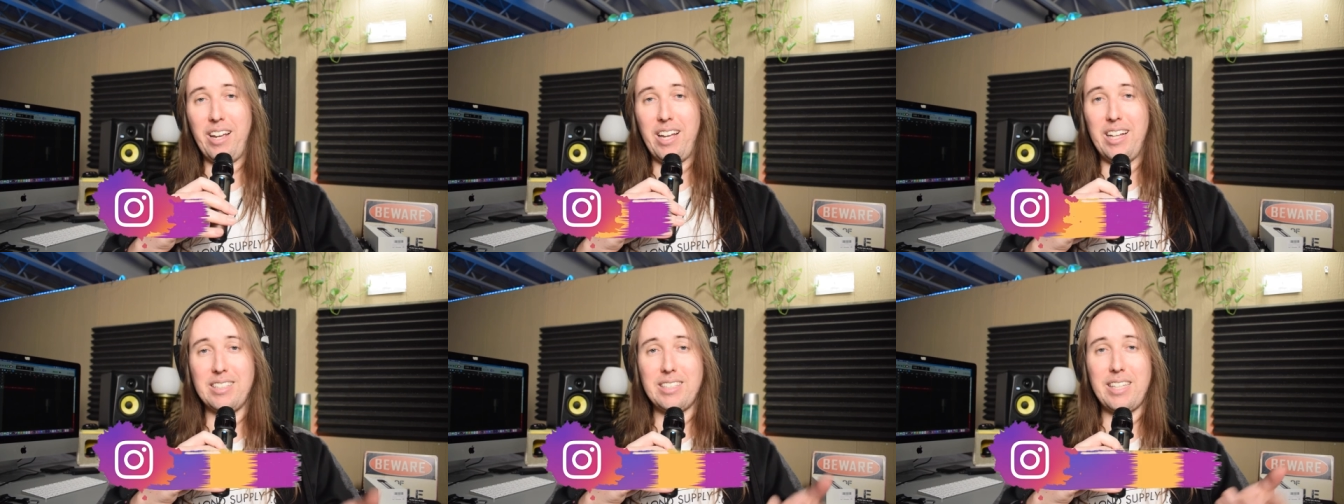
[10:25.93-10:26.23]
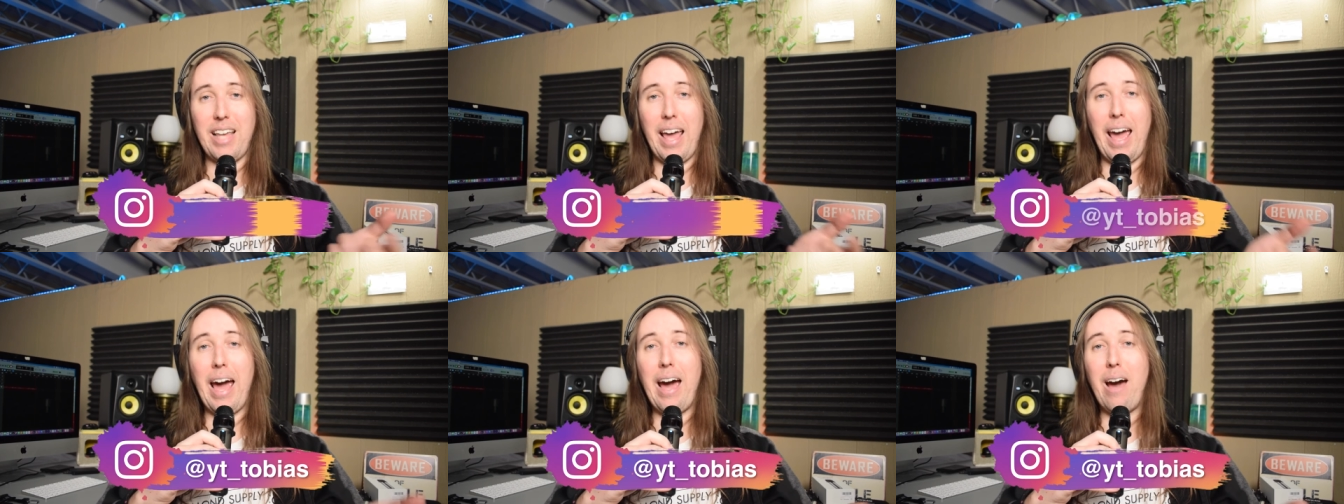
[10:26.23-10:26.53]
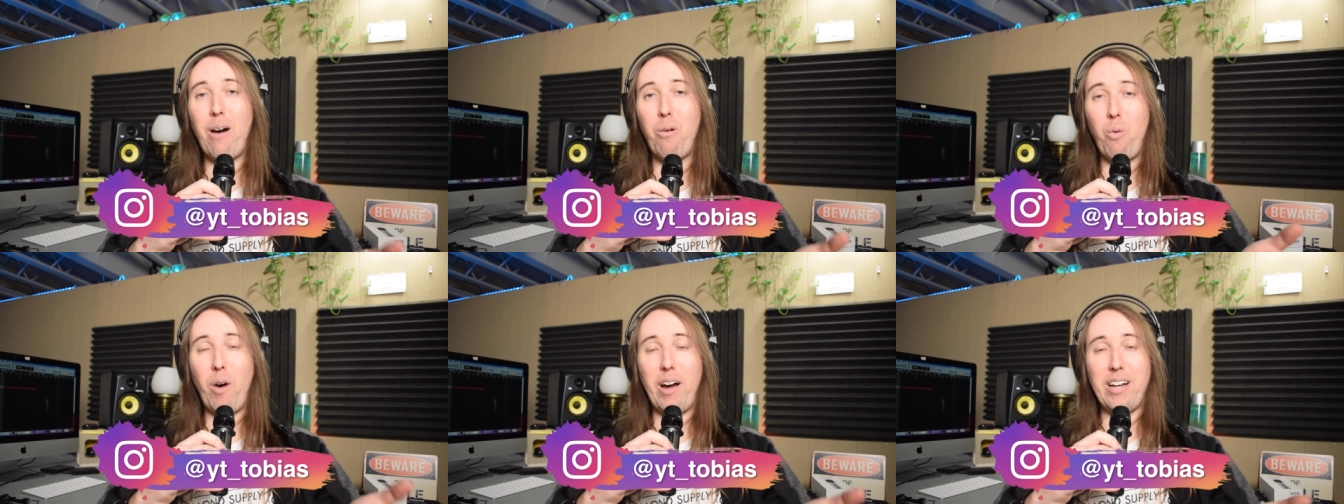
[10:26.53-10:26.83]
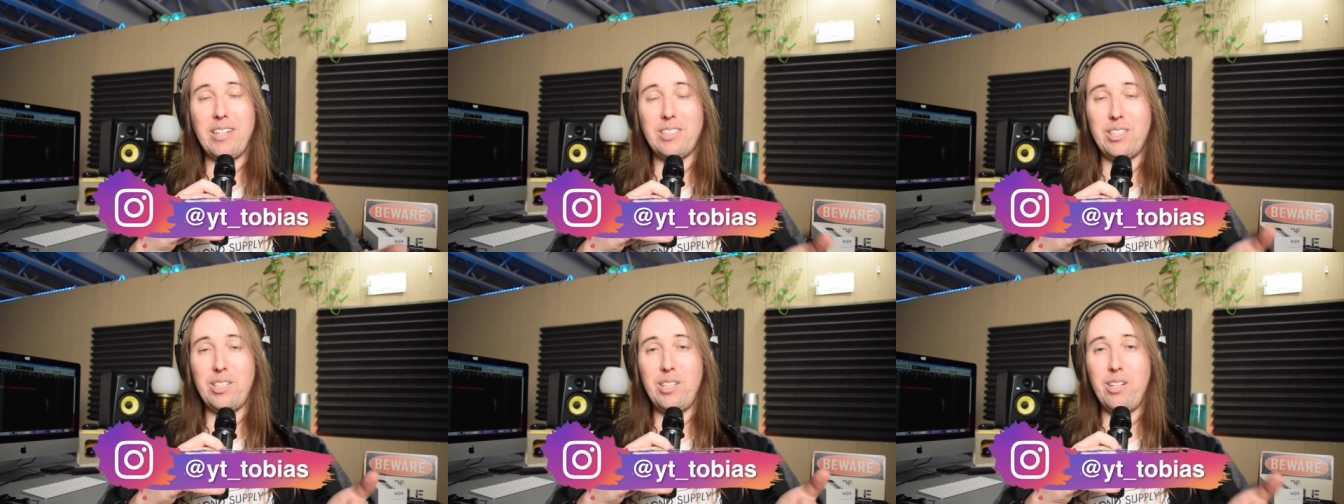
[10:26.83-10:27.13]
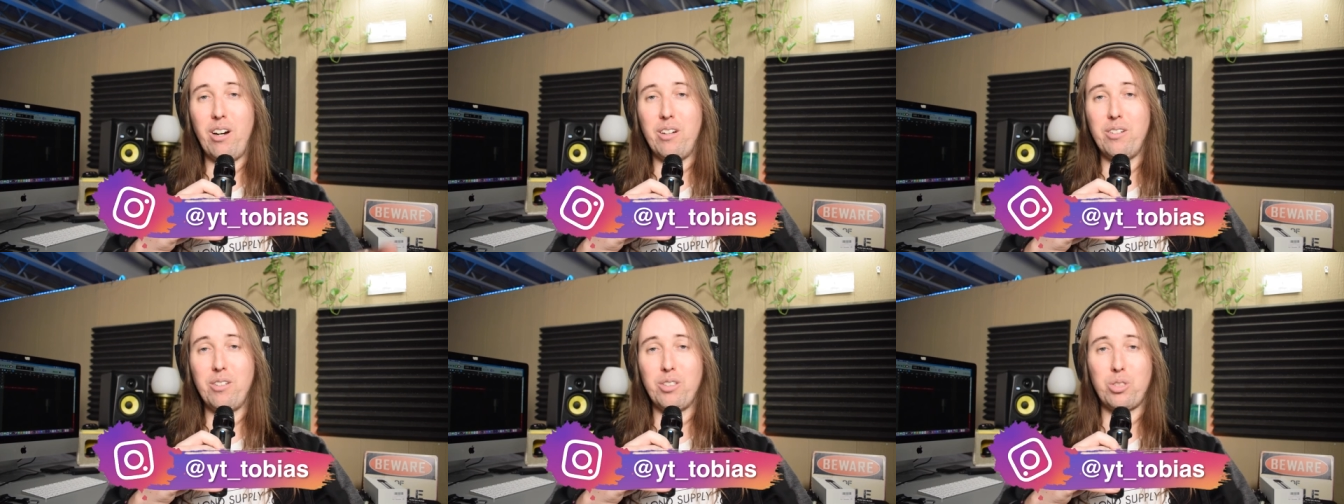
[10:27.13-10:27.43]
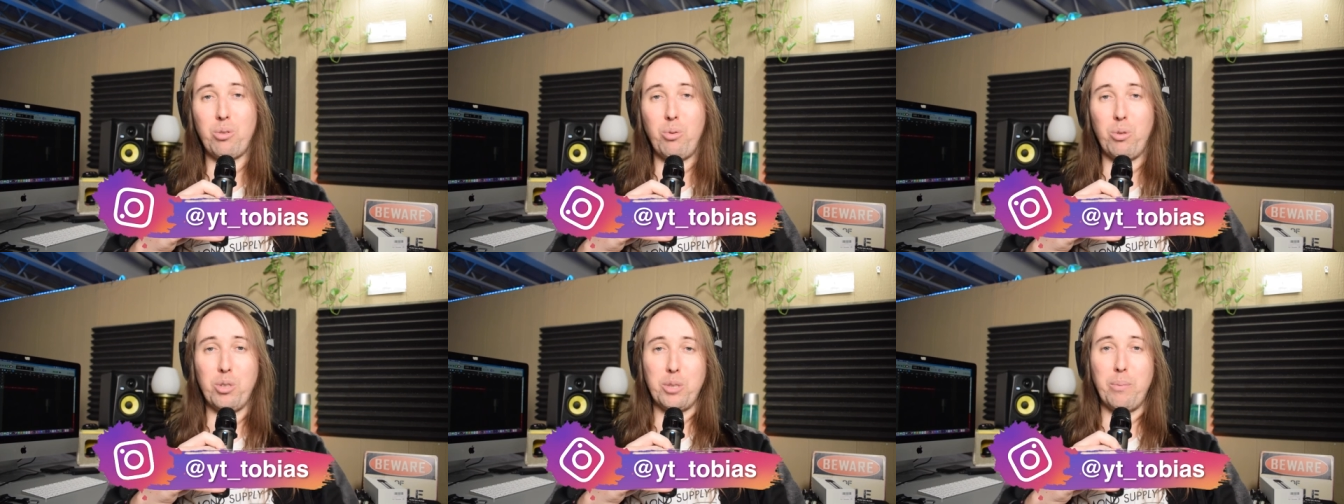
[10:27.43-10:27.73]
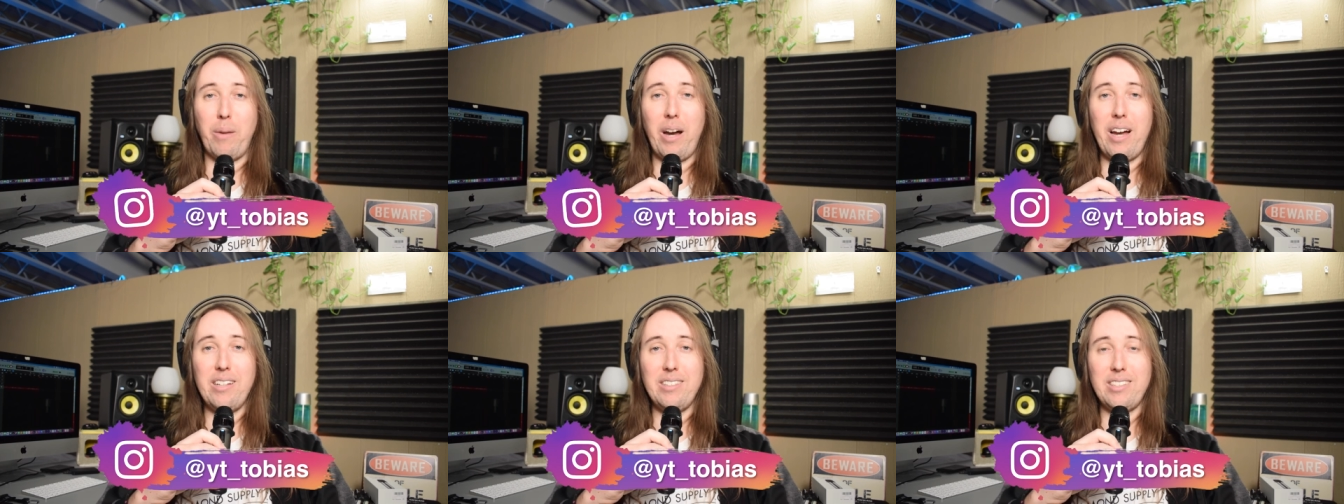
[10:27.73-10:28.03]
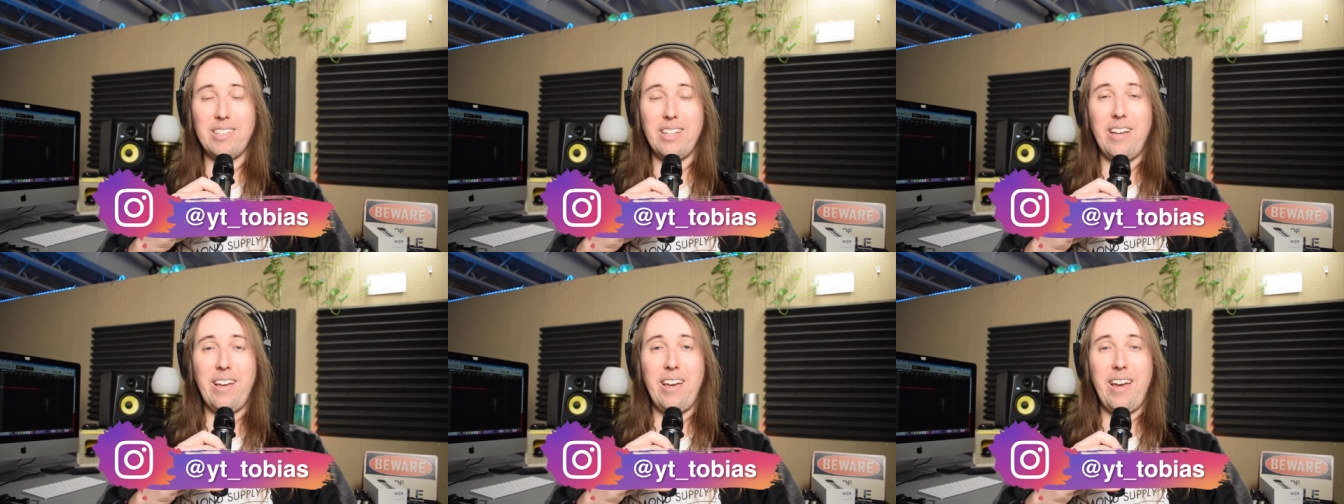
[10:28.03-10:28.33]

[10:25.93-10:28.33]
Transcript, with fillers: It's at YT underscore Tobias,